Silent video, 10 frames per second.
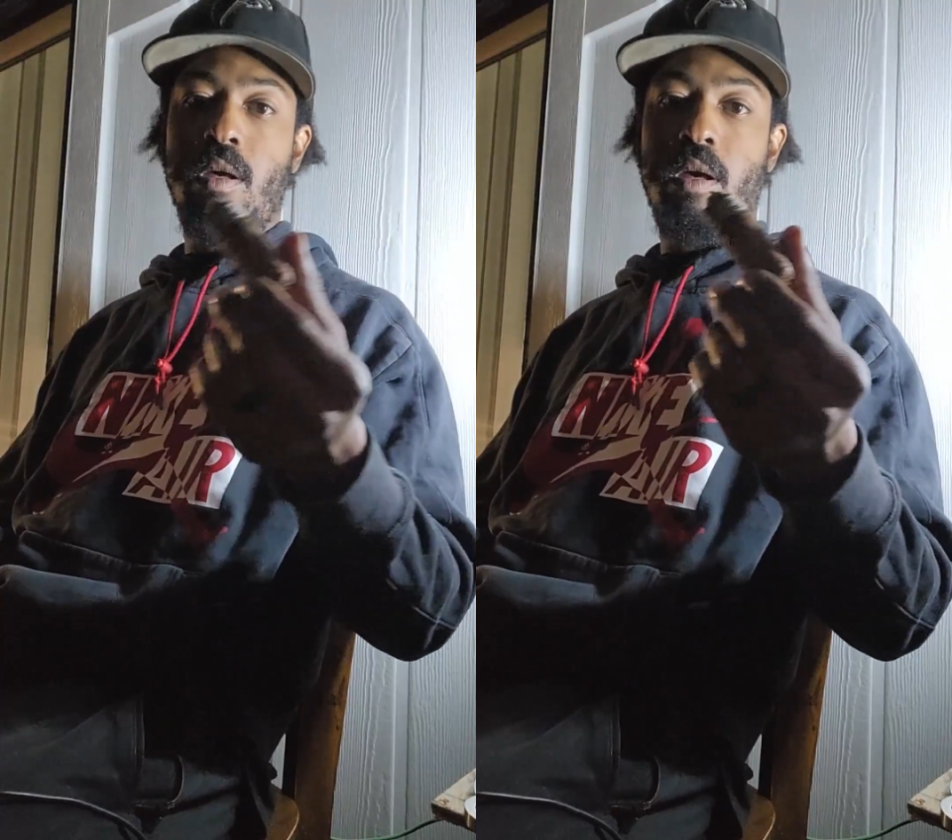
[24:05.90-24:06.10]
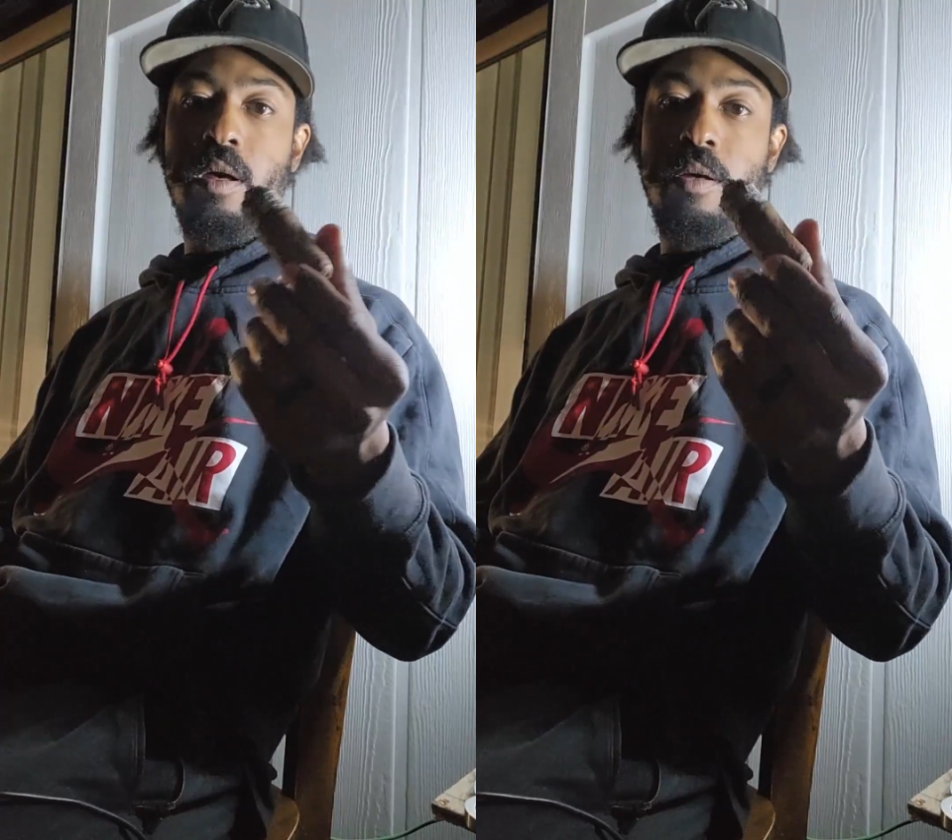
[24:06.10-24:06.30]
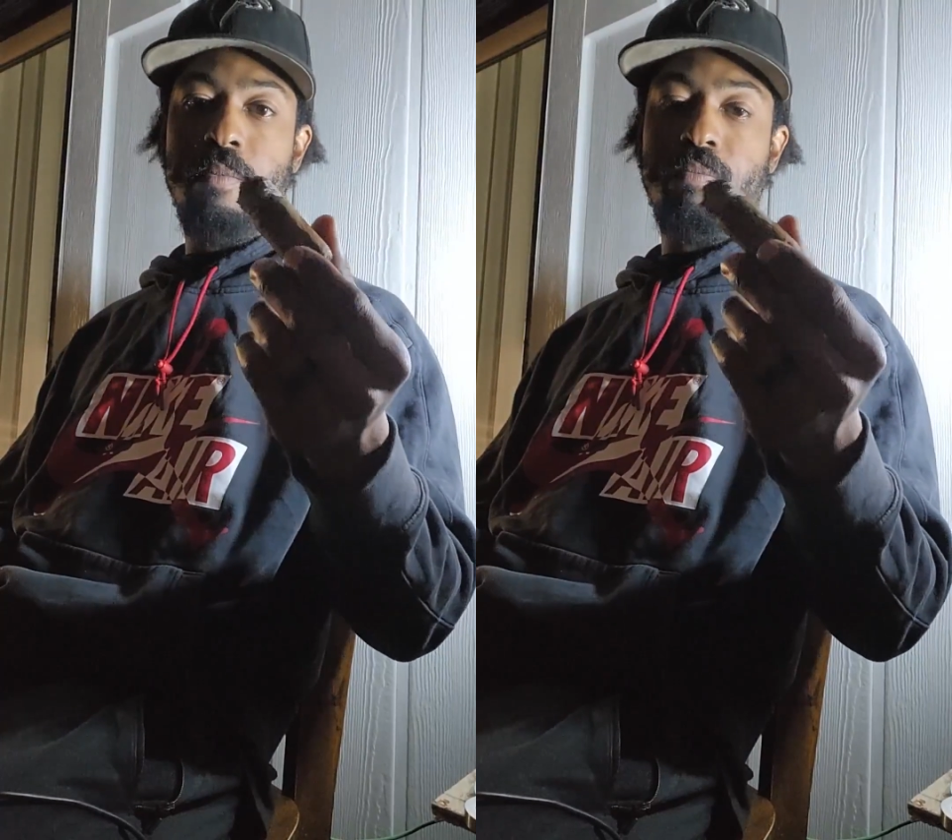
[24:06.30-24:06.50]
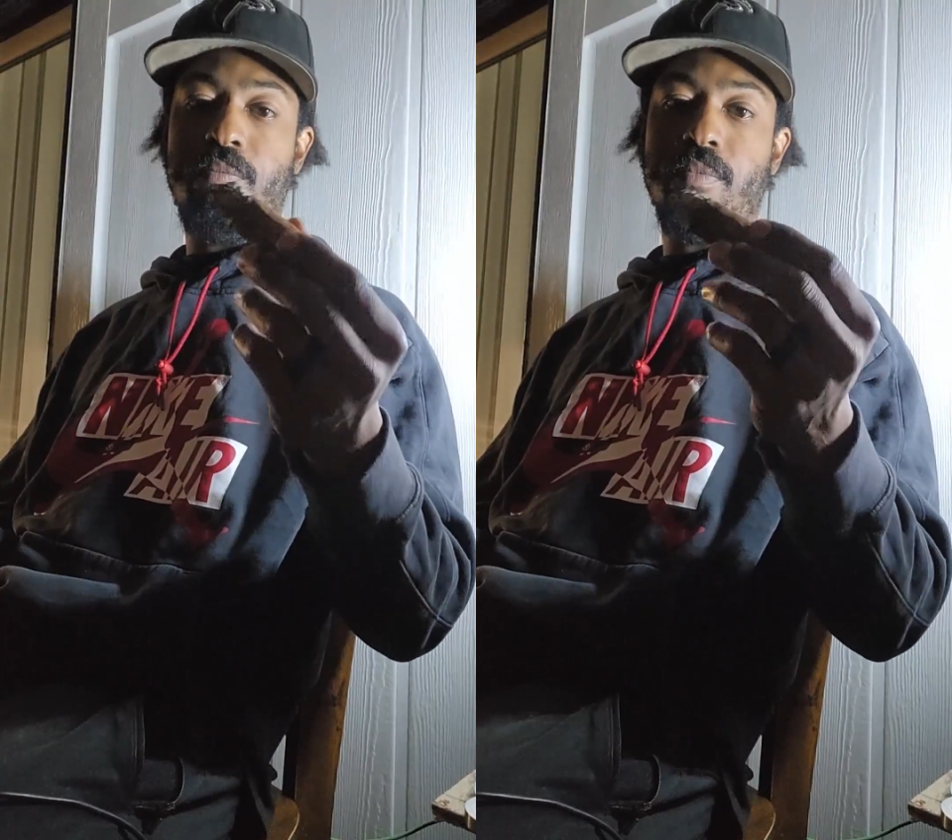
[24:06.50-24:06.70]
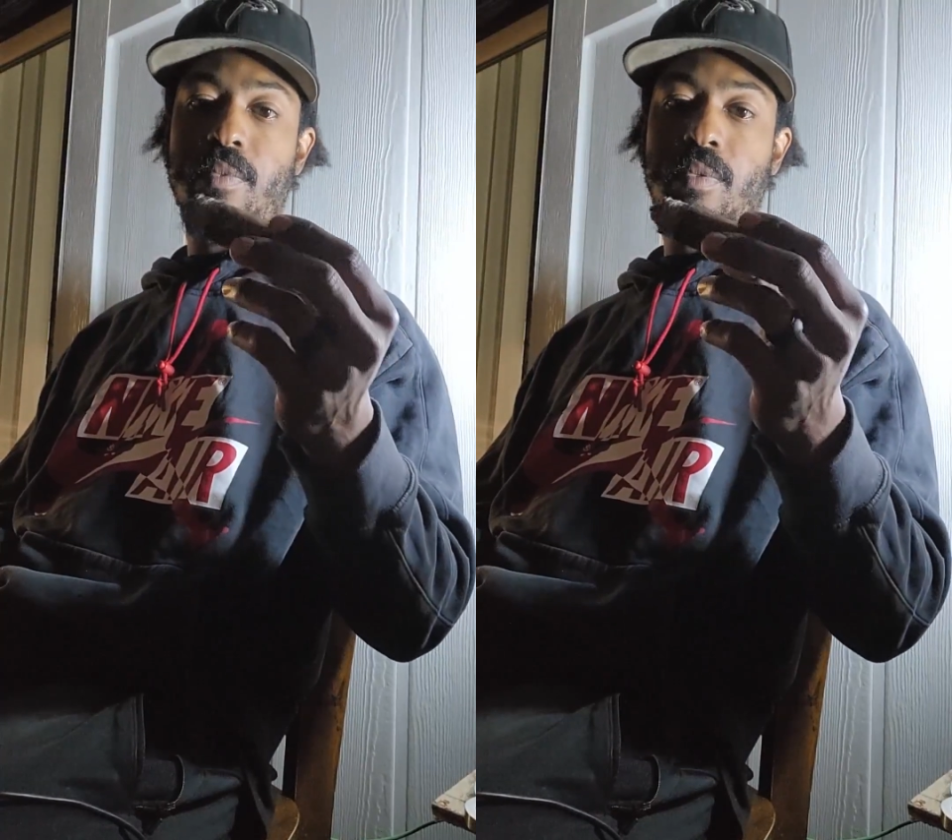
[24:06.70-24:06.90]
It's a
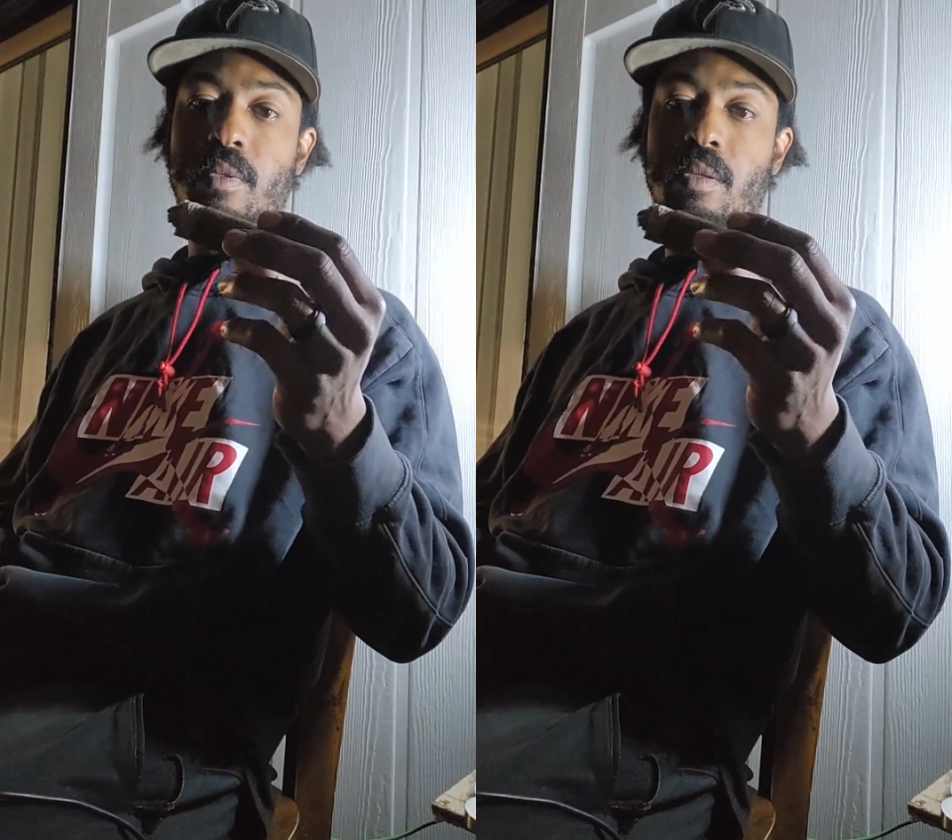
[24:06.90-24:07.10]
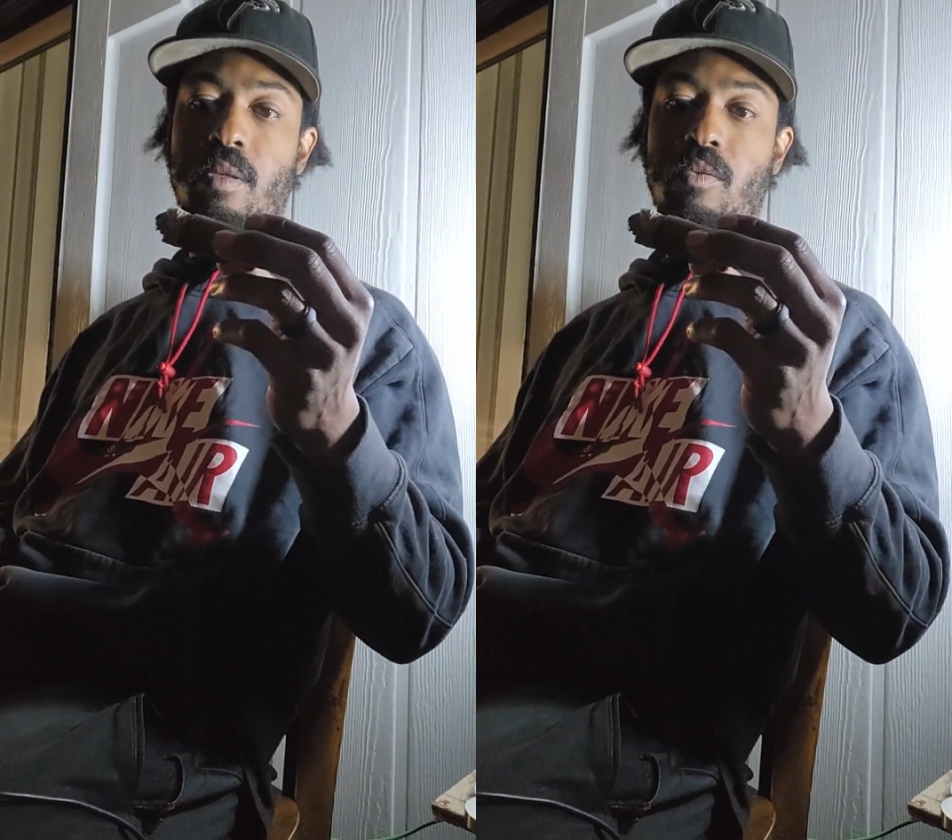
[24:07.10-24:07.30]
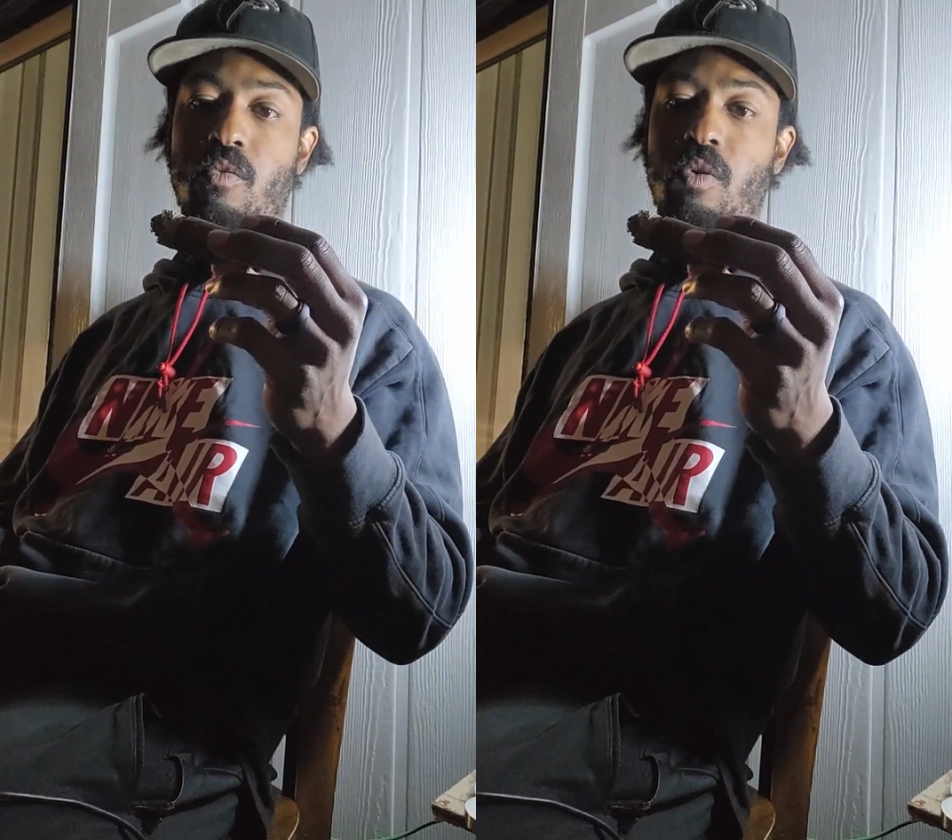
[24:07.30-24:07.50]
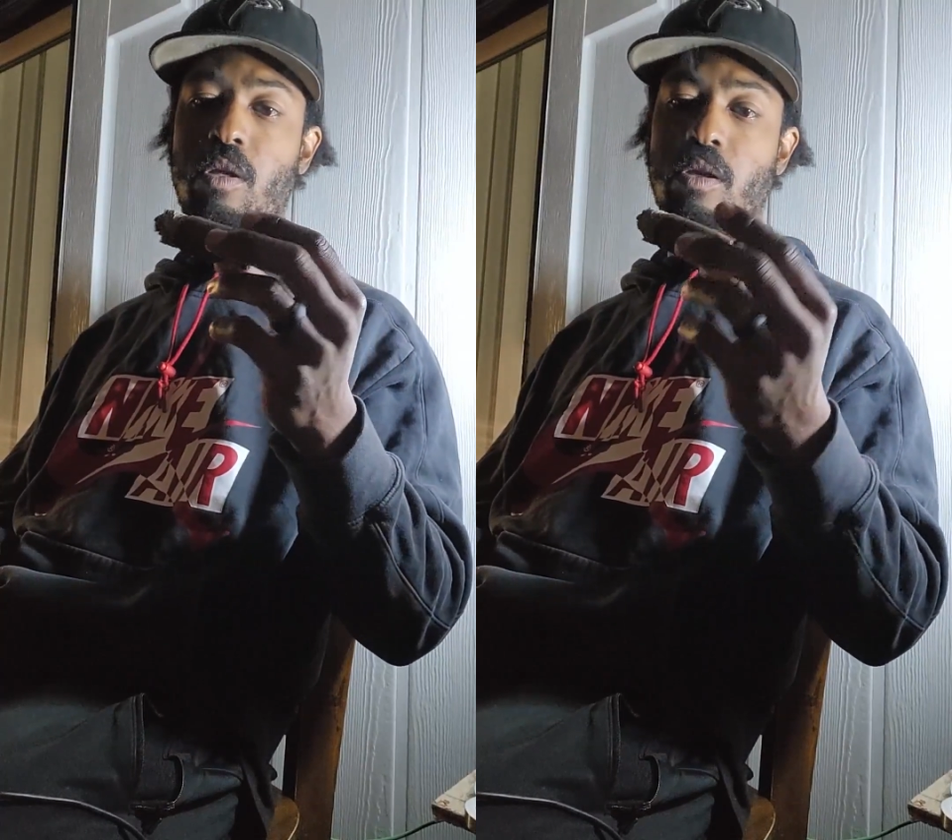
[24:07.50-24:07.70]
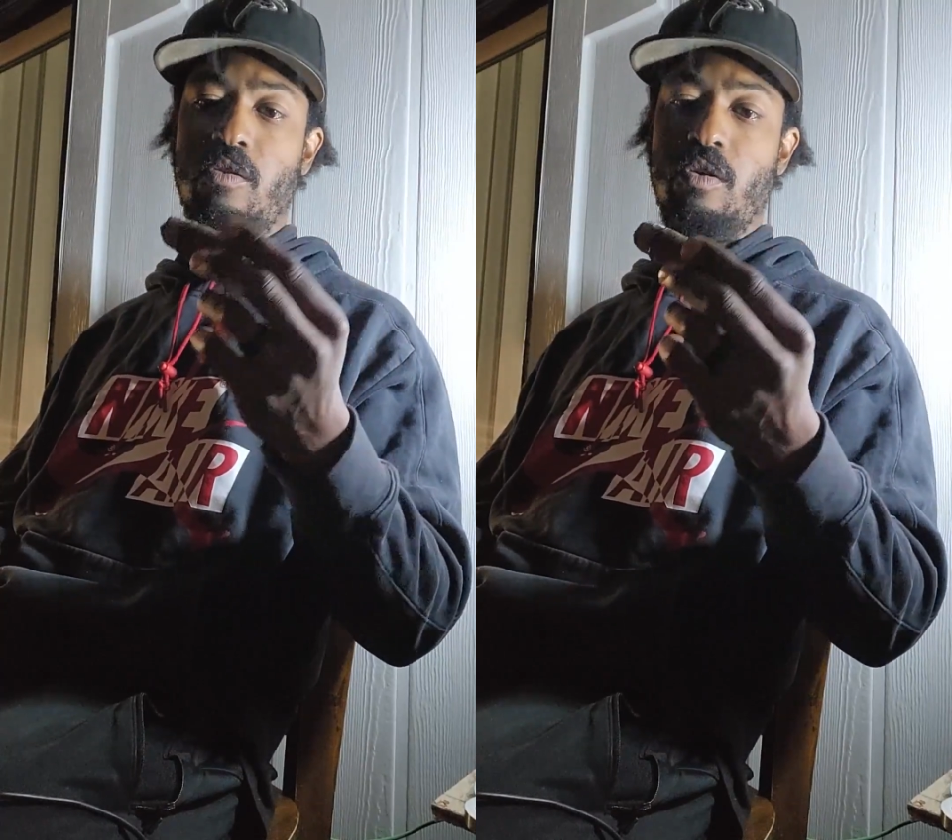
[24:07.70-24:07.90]

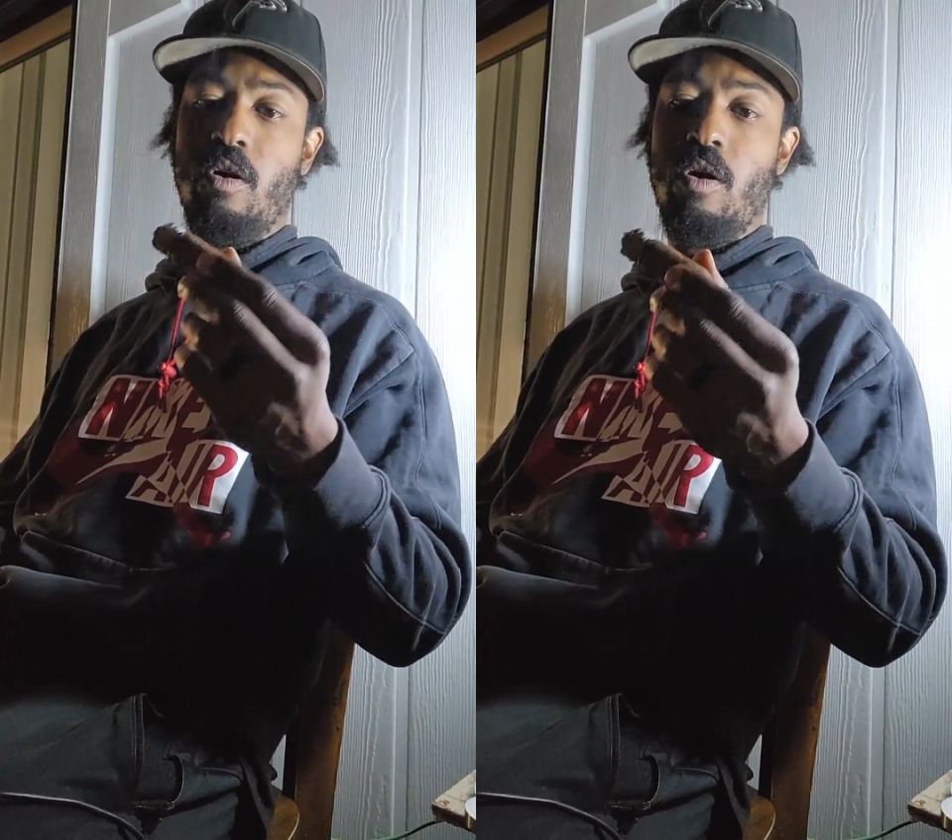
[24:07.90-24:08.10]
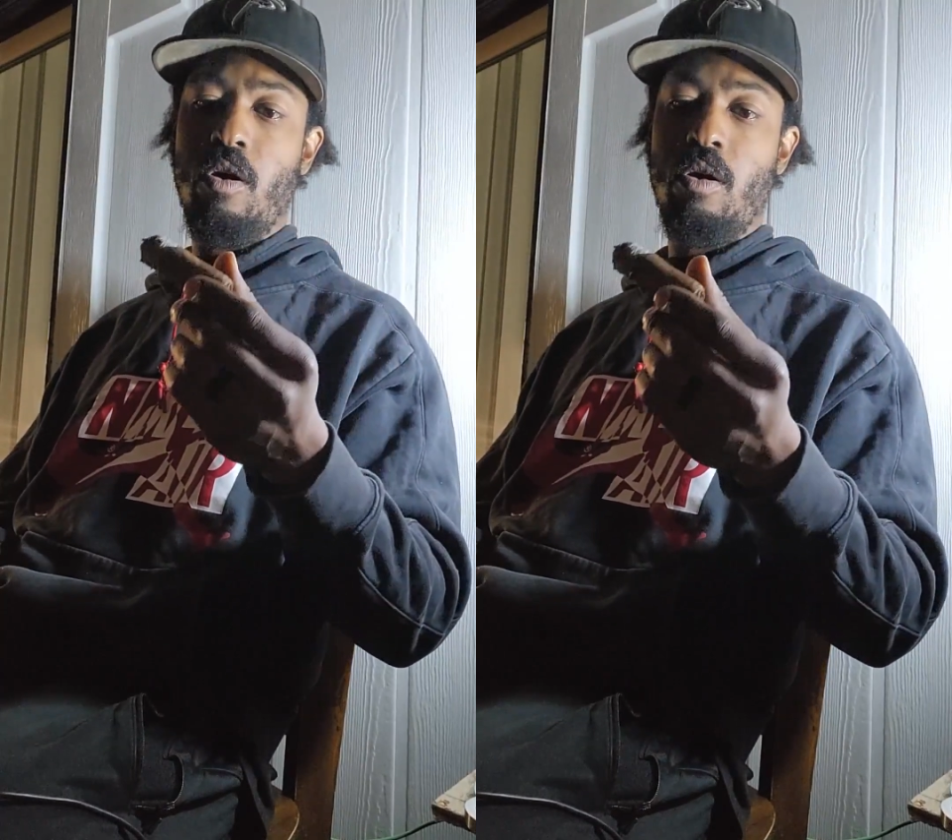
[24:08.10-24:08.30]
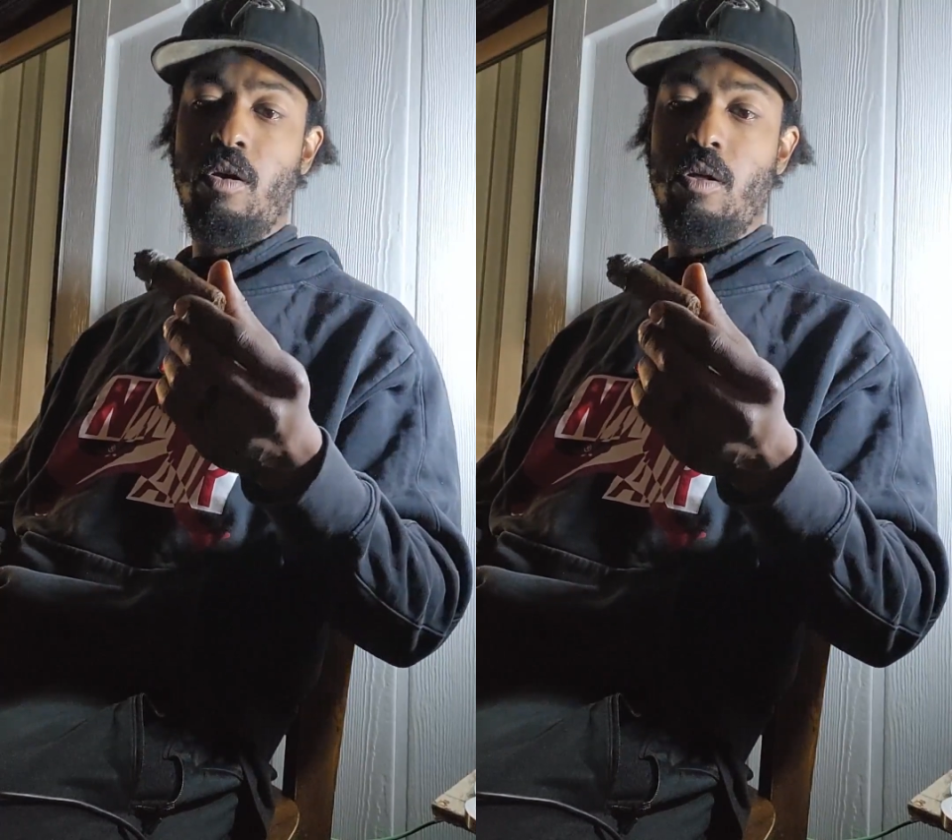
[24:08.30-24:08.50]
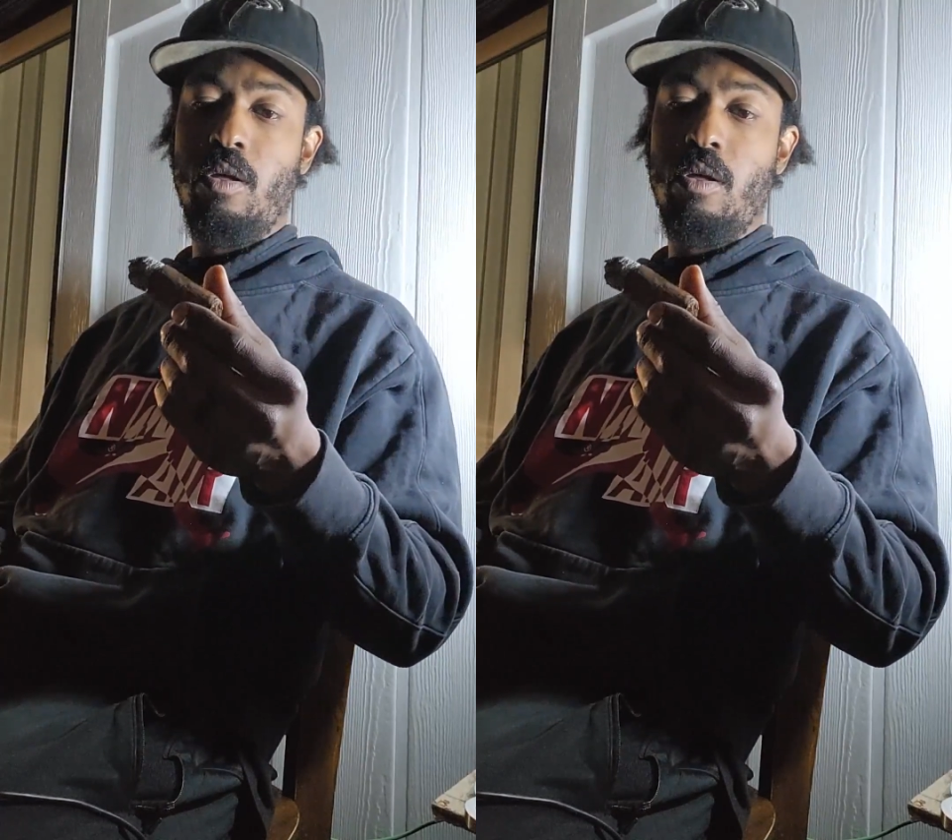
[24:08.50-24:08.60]
really good cigar.